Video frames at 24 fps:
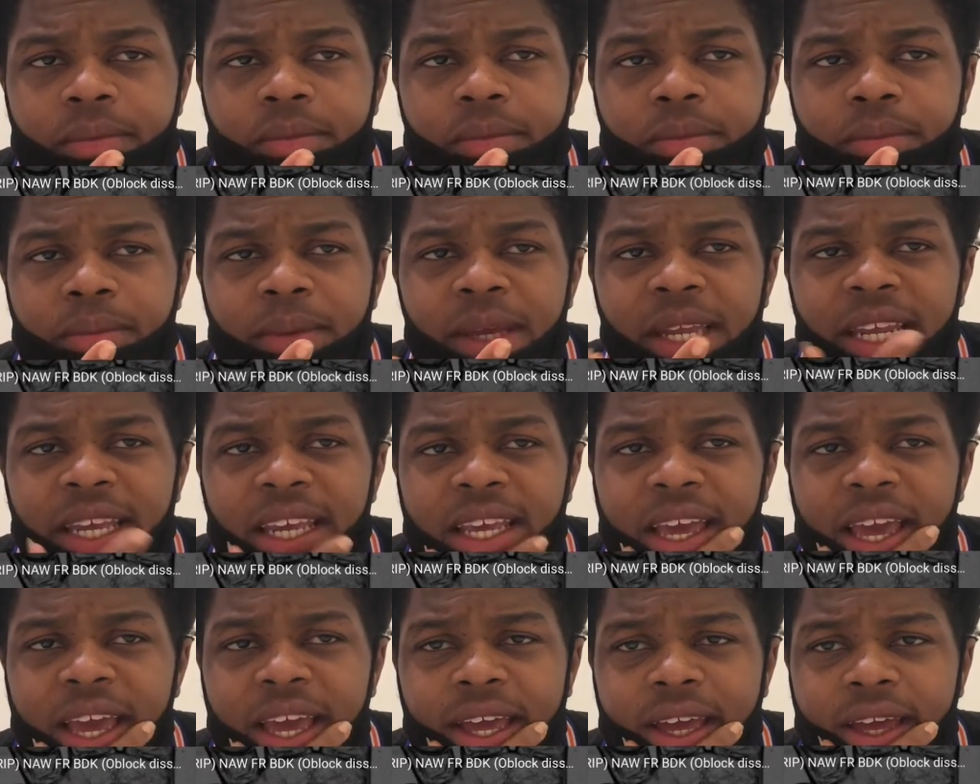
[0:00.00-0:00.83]

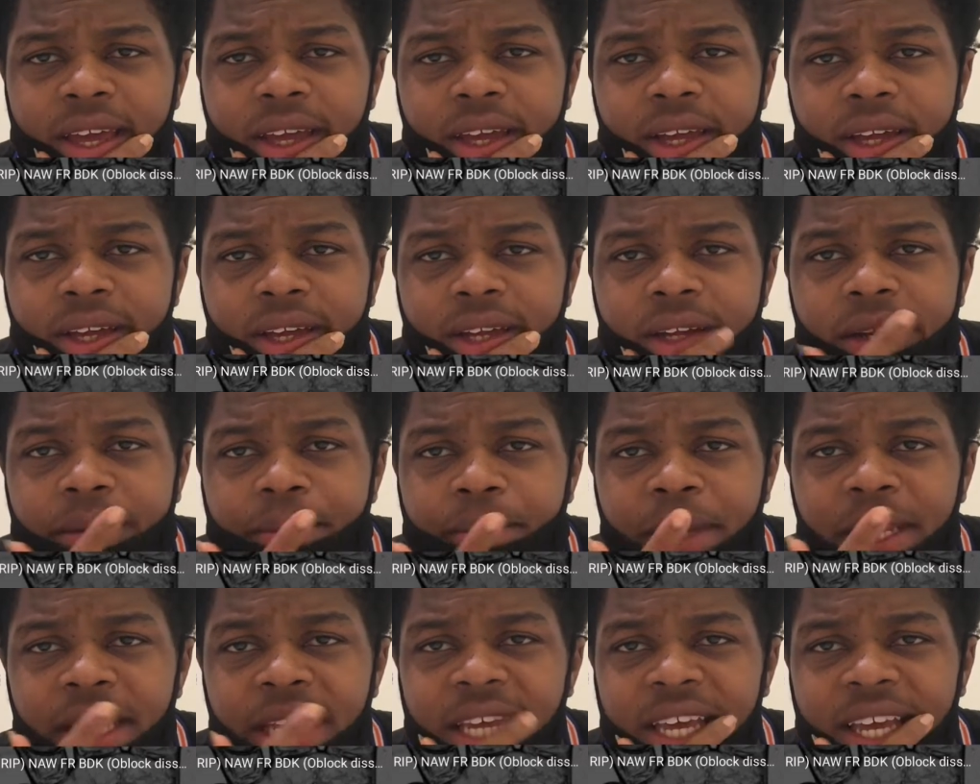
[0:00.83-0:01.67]
BDK, the
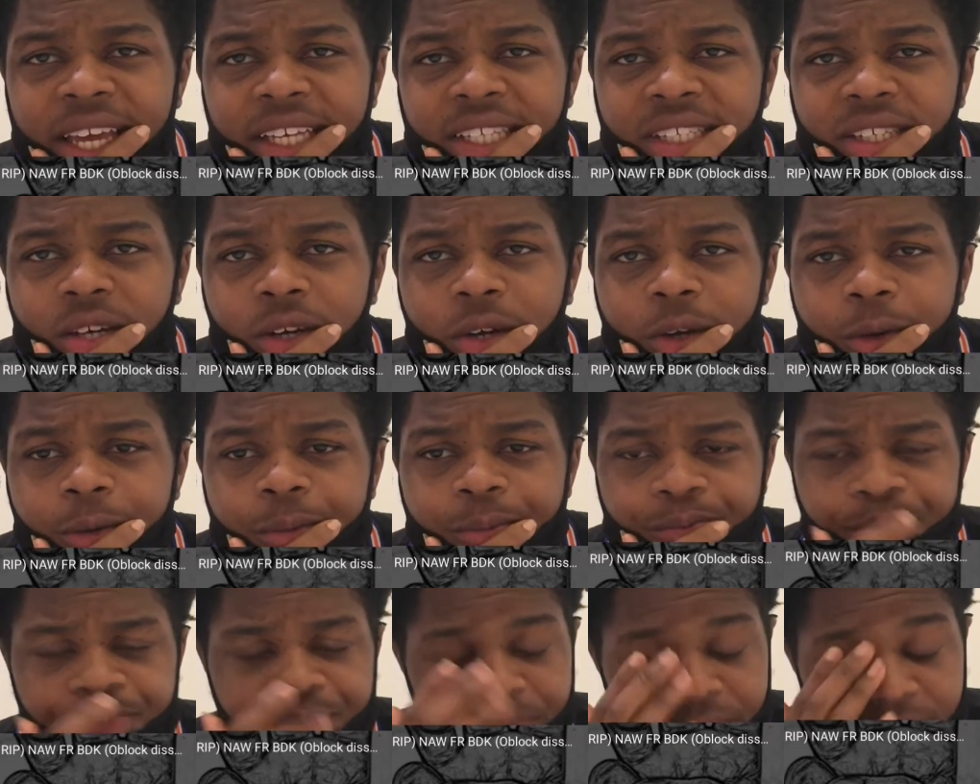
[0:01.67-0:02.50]
BDK song.
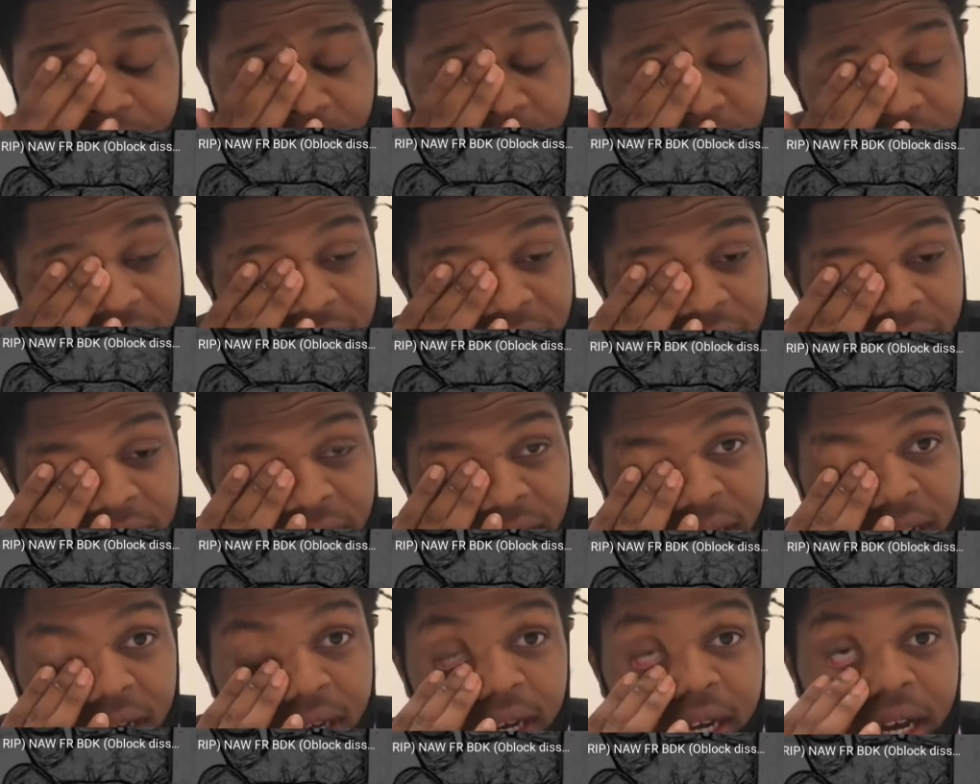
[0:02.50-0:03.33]

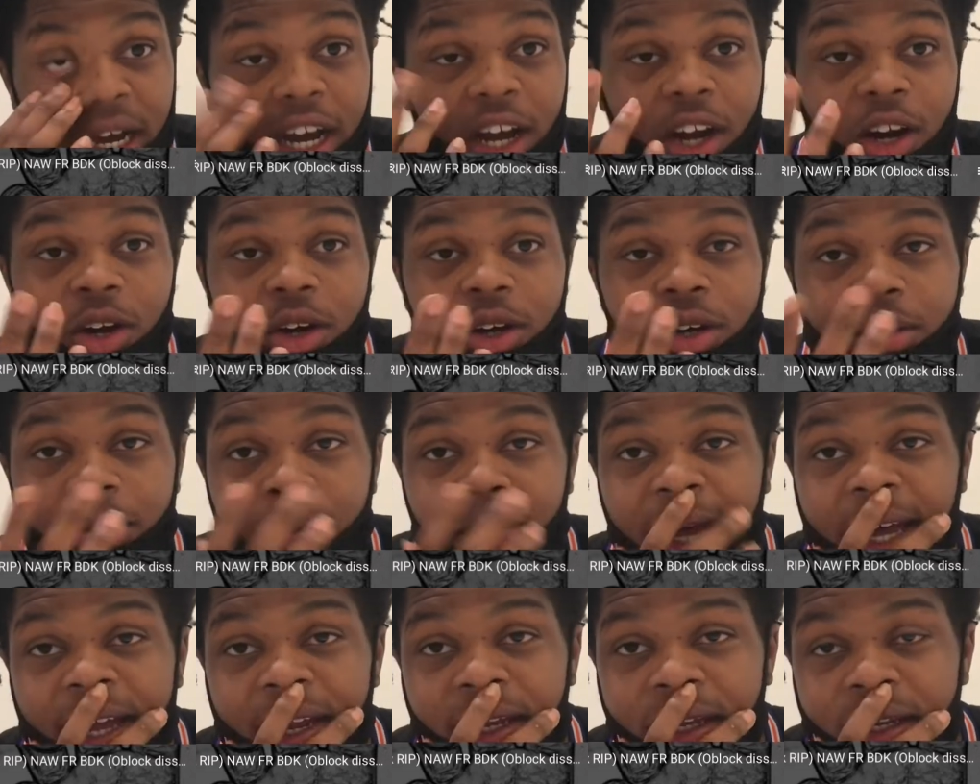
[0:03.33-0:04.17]
Uh, I heard
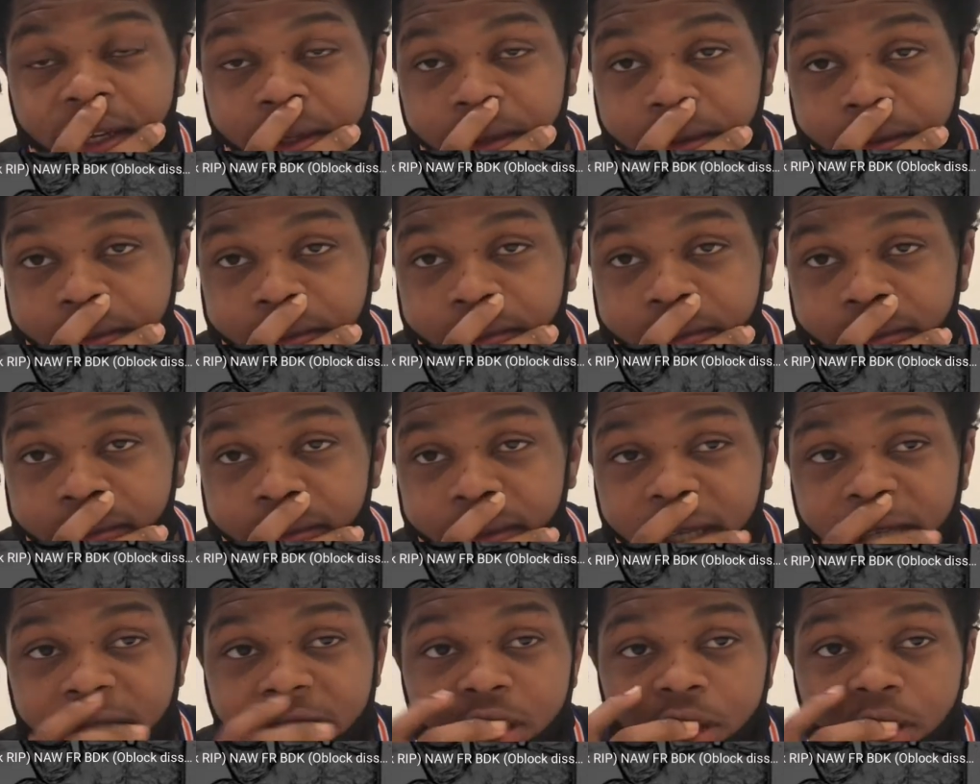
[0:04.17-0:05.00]
about it.
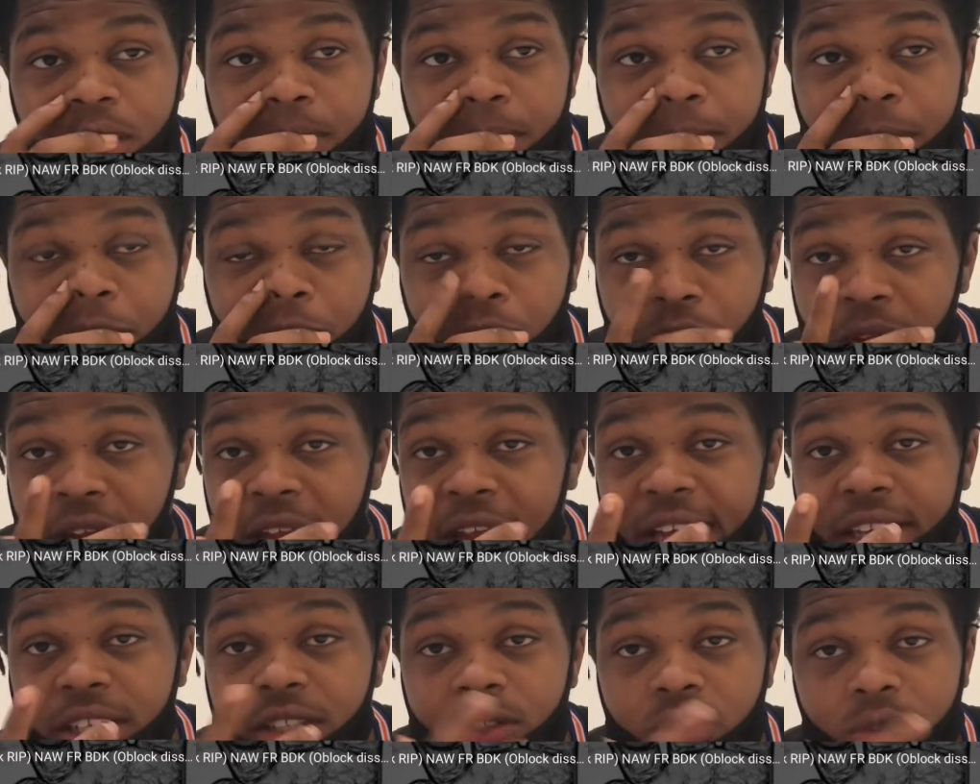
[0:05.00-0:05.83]
They told me to
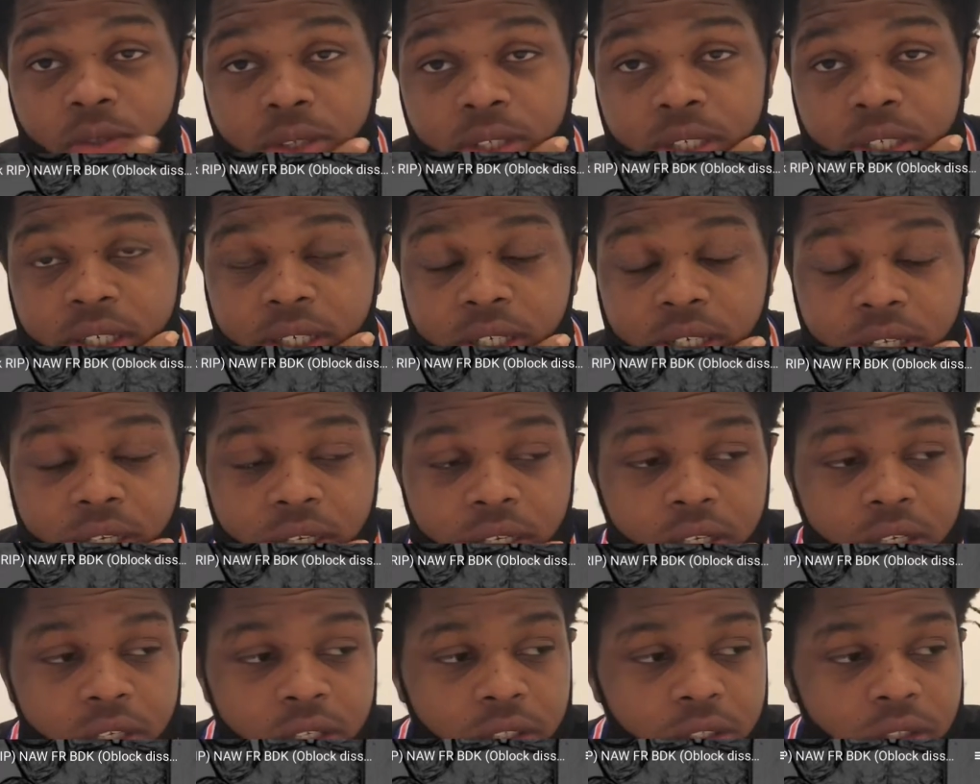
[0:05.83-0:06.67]
react to it.
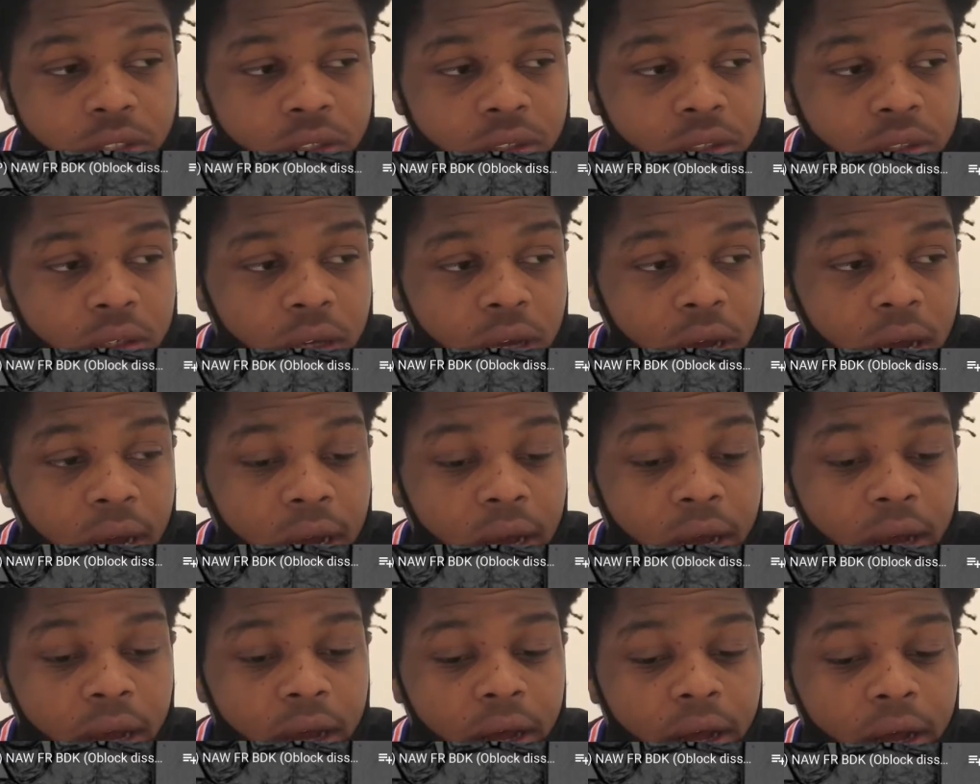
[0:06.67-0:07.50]

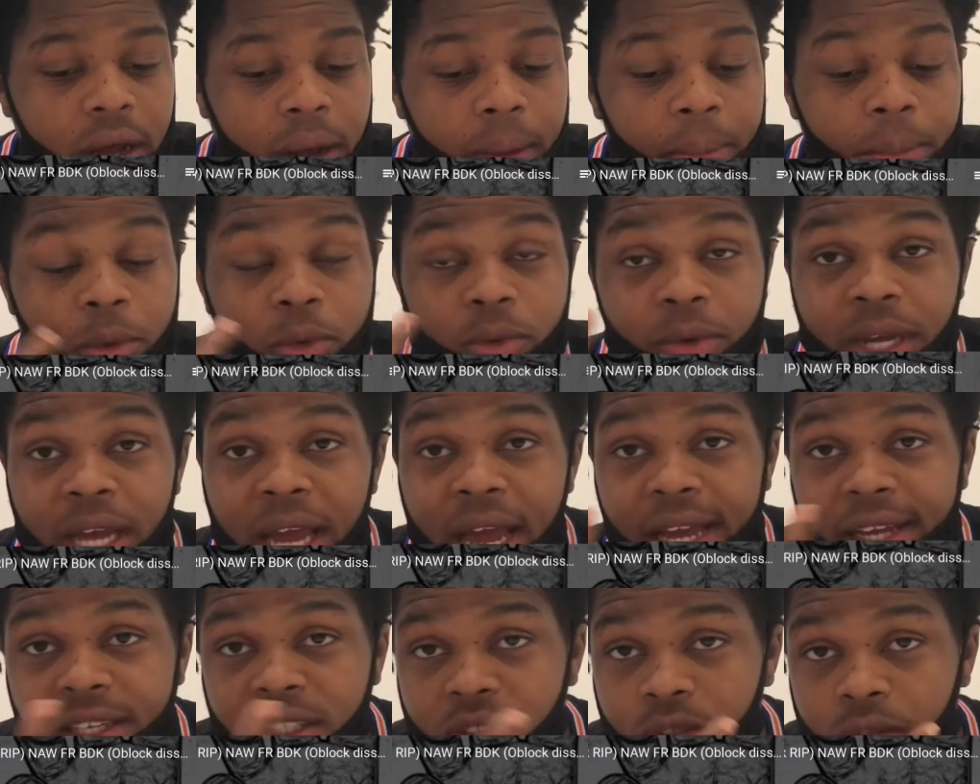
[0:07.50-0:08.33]
Uh, I'm gonna
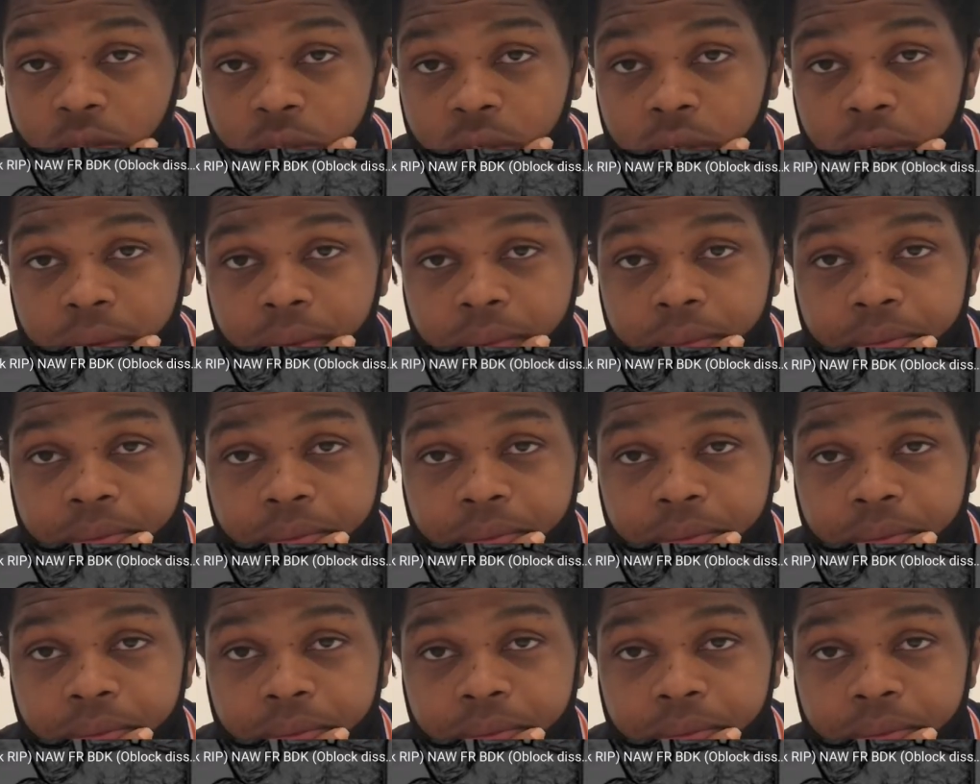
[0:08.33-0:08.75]
react to it.